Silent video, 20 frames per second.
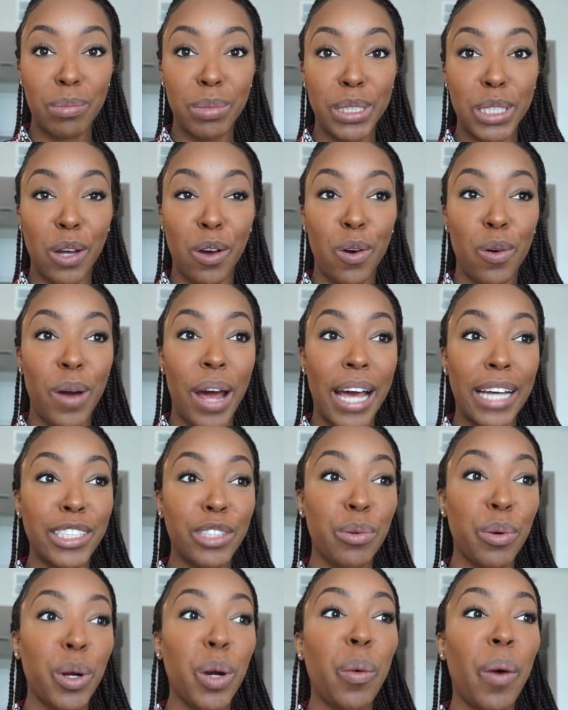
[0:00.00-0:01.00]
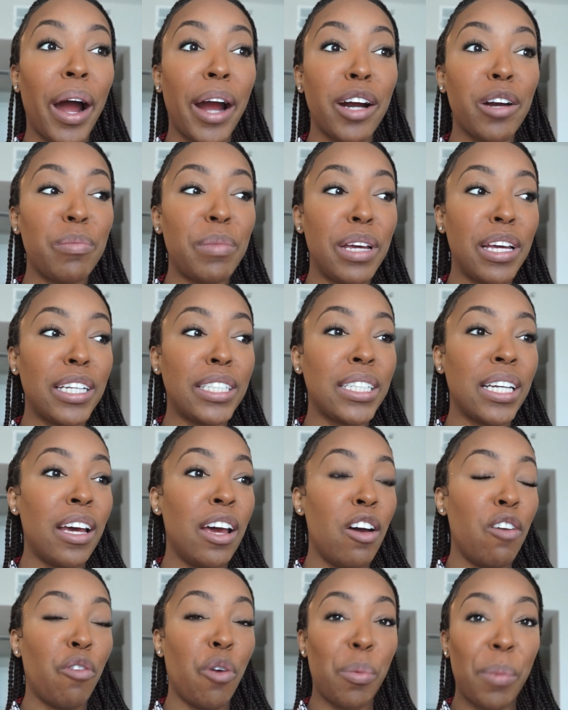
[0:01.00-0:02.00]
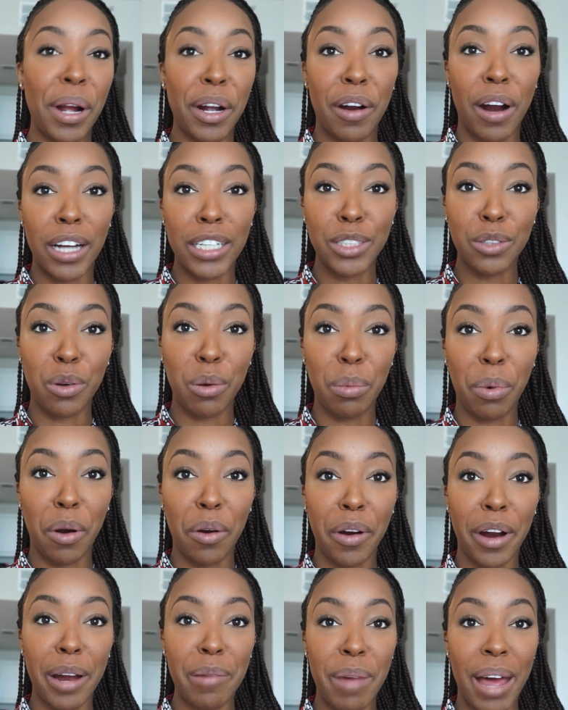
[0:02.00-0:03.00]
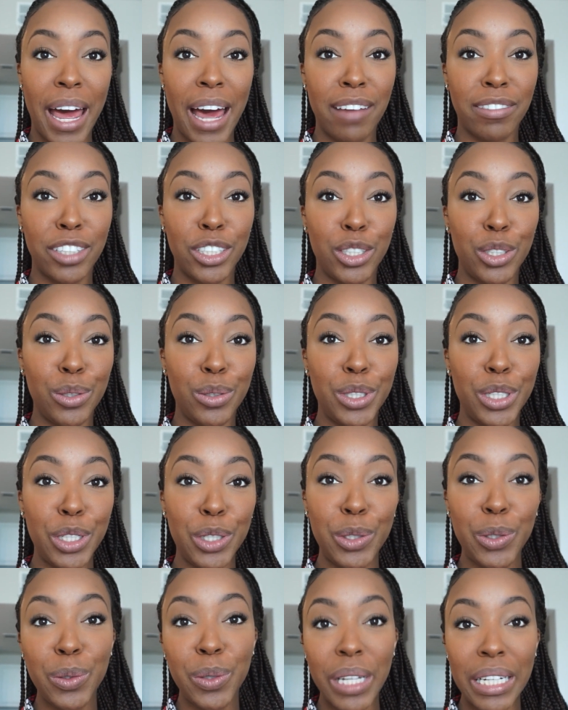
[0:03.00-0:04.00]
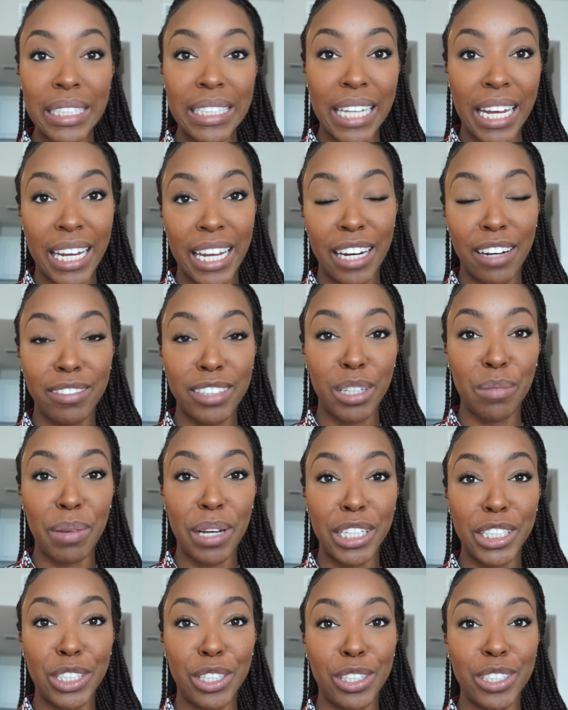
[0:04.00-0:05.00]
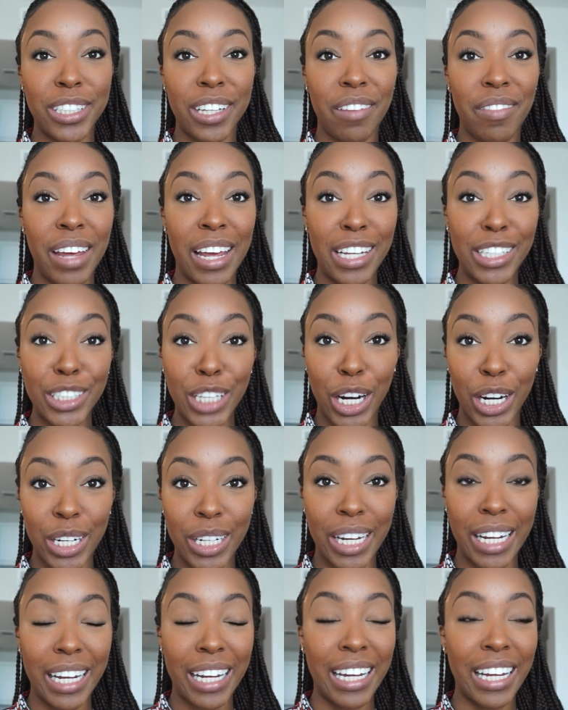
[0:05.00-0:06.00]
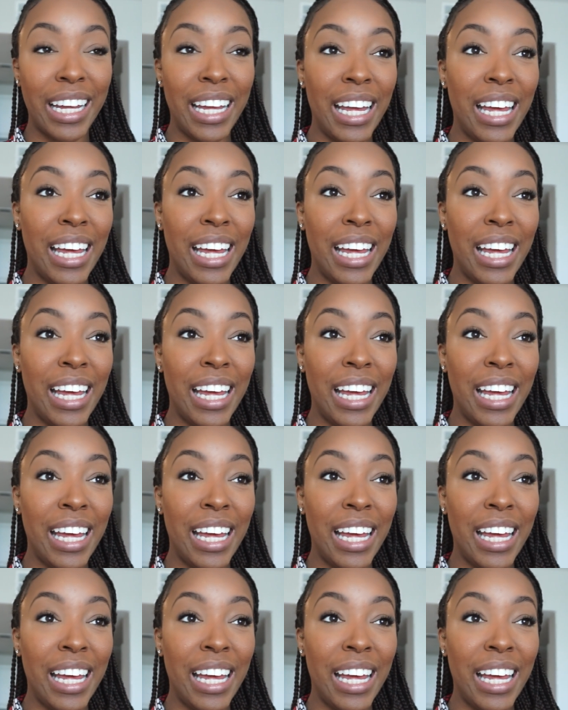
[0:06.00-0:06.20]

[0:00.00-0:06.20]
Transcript: So as a requirement for my grad school program, I have to do 2 consecutive semesters of interning.